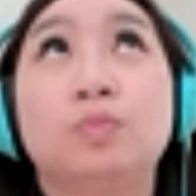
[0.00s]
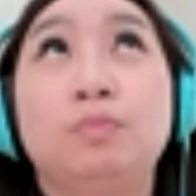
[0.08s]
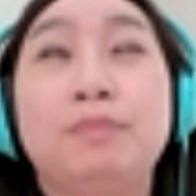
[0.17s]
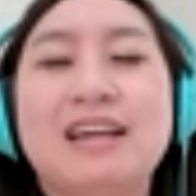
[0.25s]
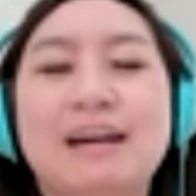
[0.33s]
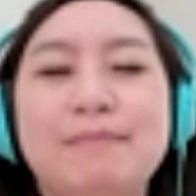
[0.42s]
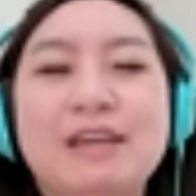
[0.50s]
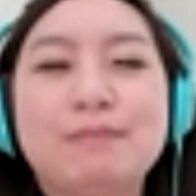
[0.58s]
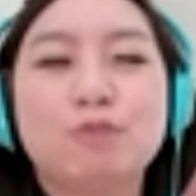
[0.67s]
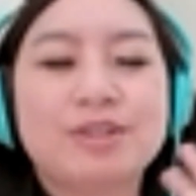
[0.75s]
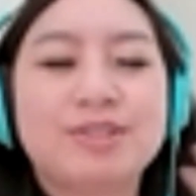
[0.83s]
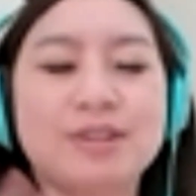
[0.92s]
becoming
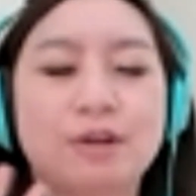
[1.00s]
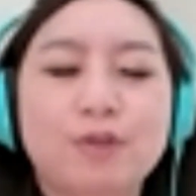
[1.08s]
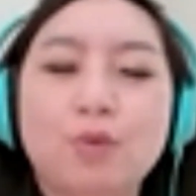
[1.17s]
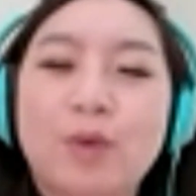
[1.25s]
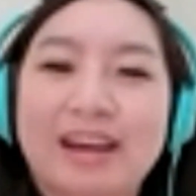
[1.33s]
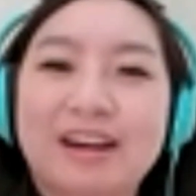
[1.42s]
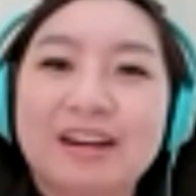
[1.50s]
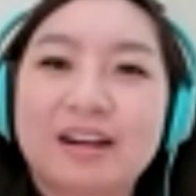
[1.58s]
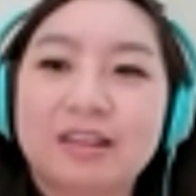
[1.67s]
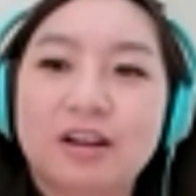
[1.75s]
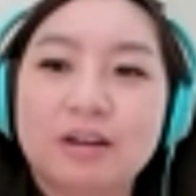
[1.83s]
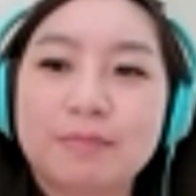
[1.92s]
more self-aware
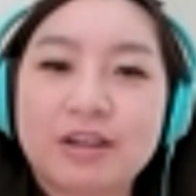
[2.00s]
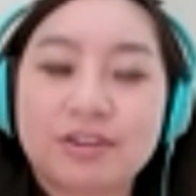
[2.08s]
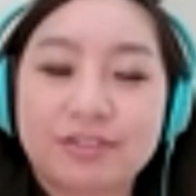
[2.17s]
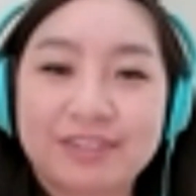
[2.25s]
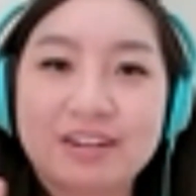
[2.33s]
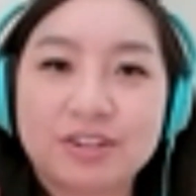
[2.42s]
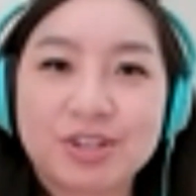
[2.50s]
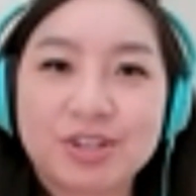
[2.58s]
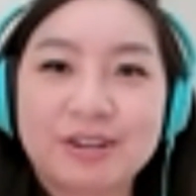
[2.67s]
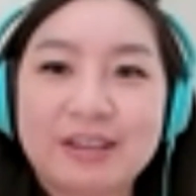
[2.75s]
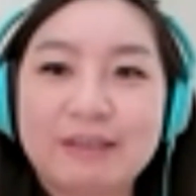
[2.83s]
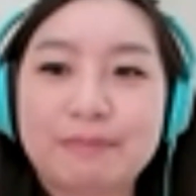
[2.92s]
along my career
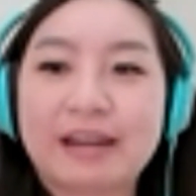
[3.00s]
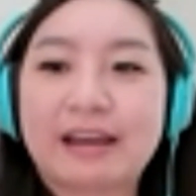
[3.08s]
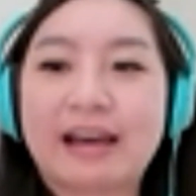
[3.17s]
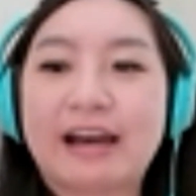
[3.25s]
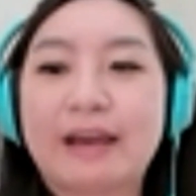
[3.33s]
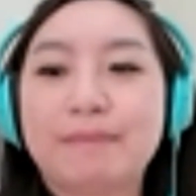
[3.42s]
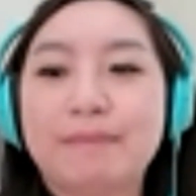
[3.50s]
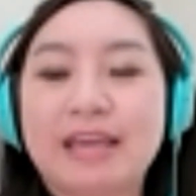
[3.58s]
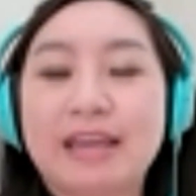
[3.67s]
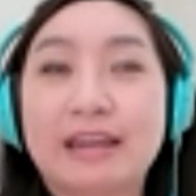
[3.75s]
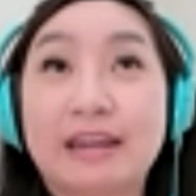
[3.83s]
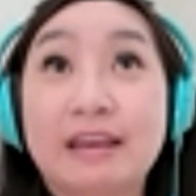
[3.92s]
journey. By that I
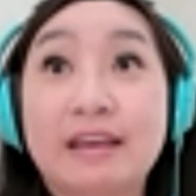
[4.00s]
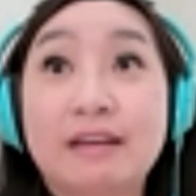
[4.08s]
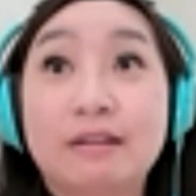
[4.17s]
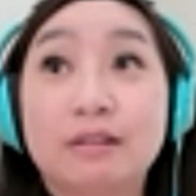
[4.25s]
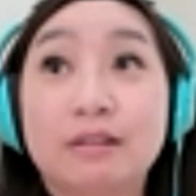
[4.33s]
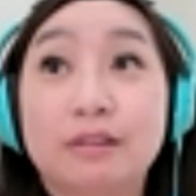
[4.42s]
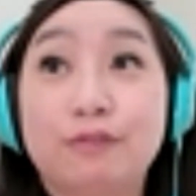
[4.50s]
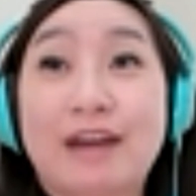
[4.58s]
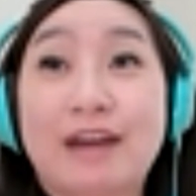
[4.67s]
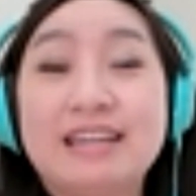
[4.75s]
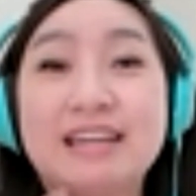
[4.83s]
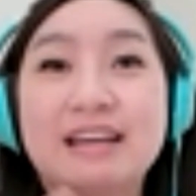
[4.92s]
mean
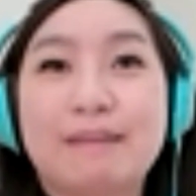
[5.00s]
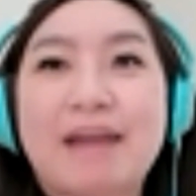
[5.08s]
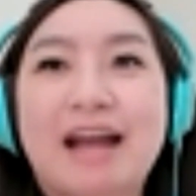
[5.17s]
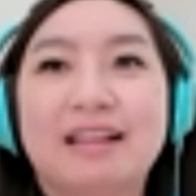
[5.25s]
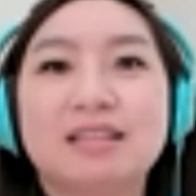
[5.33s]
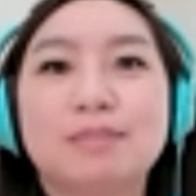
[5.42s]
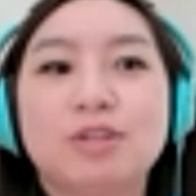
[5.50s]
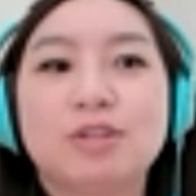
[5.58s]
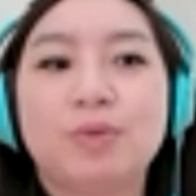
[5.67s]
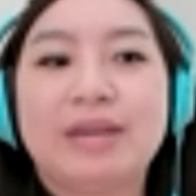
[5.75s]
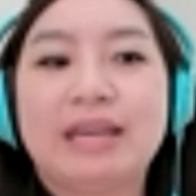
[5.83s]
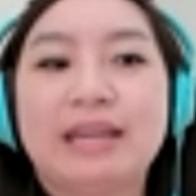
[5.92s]
finding a balance
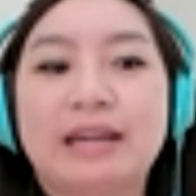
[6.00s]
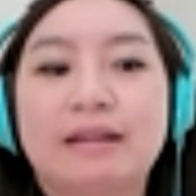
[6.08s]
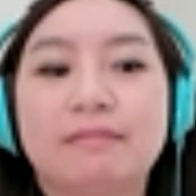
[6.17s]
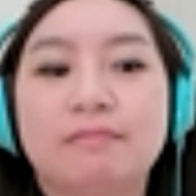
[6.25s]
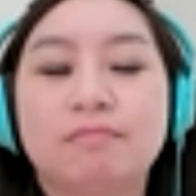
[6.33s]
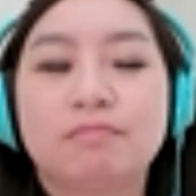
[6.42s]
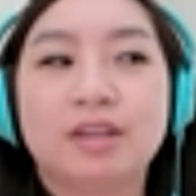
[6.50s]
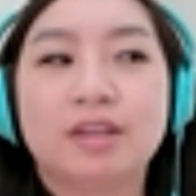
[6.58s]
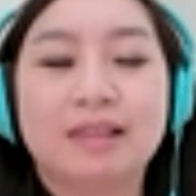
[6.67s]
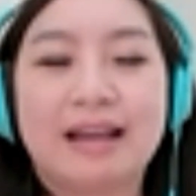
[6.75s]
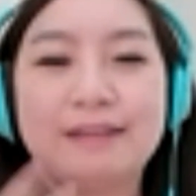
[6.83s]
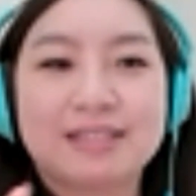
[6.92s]
between the
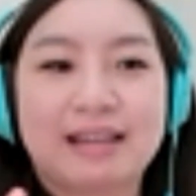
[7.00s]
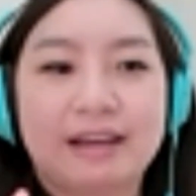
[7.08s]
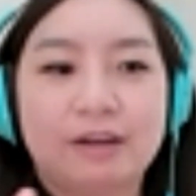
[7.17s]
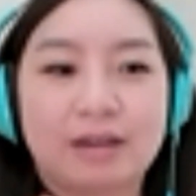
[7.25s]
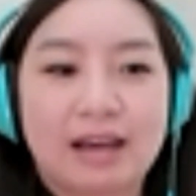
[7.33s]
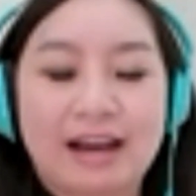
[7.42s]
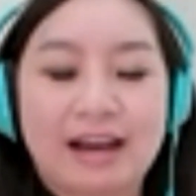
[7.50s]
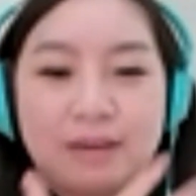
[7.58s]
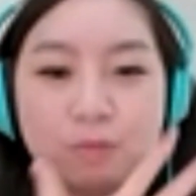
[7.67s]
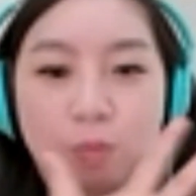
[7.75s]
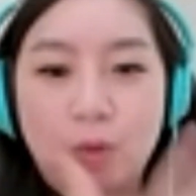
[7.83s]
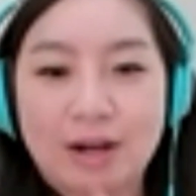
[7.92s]
lifestyle that
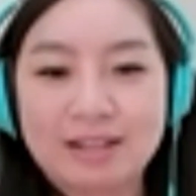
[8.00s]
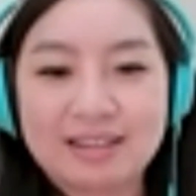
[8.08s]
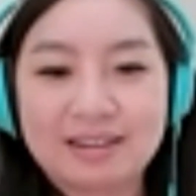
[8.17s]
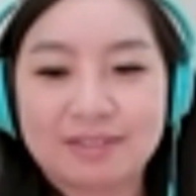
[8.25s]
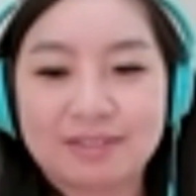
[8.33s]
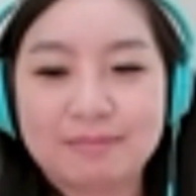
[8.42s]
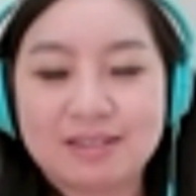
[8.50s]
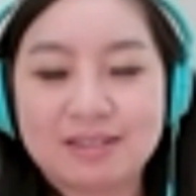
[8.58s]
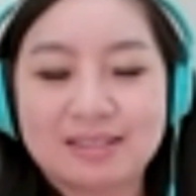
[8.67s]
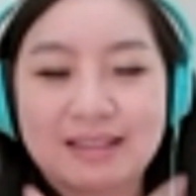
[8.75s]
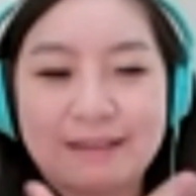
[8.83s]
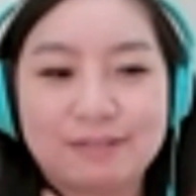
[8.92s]
I wanted, right? Because
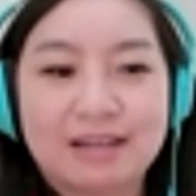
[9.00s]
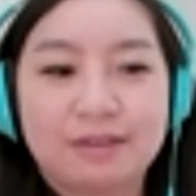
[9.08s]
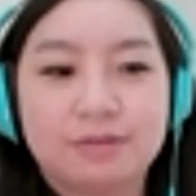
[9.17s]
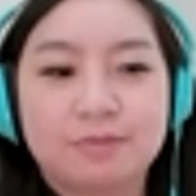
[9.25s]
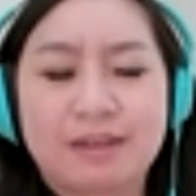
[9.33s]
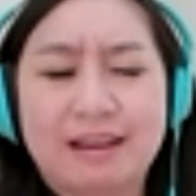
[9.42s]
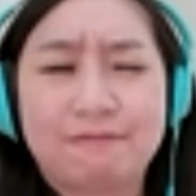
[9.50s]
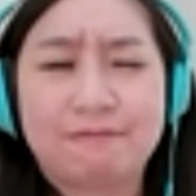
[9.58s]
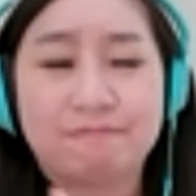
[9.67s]
lifestyle I